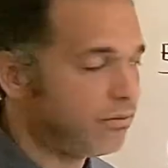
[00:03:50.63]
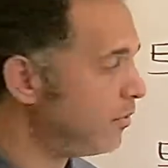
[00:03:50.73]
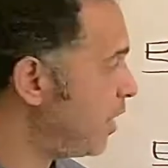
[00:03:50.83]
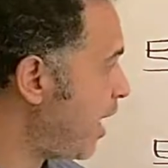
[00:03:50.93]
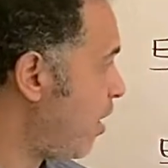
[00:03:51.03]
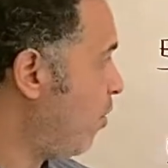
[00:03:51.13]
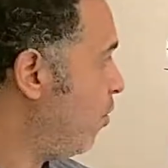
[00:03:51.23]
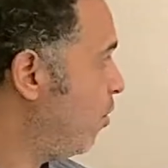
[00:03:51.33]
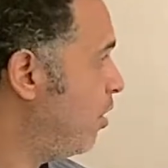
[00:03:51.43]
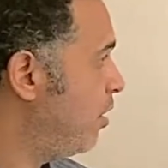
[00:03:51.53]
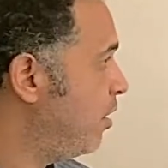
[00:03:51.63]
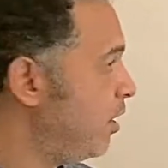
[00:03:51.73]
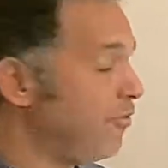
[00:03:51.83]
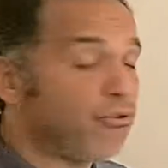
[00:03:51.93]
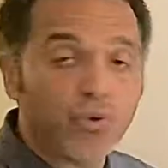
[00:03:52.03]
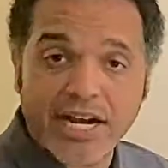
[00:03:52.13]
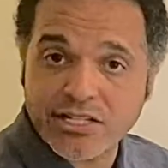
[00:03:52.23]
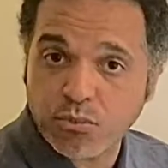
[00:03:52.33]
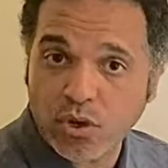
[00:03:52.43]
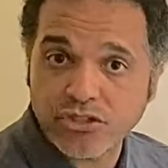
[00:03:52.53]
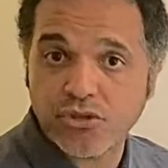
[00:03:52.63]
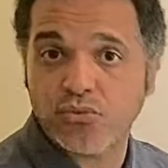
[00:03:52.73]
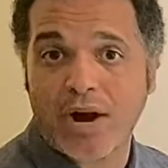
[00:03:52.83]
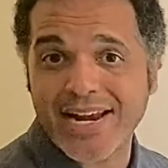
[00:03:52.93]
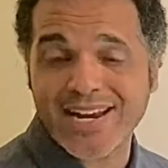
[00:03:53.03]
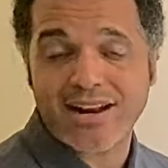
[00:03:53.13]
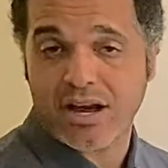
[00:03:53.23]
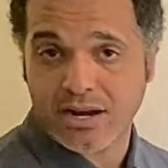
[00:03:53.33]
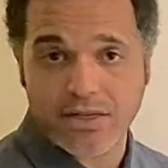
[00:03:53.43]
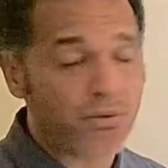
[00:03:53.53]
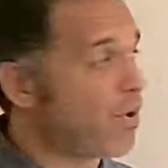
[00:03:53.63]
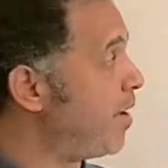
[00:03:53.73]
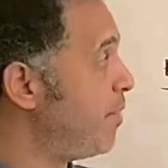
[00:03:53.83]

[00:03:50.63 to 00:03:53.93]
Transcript: Now, if you guys want to write it another way,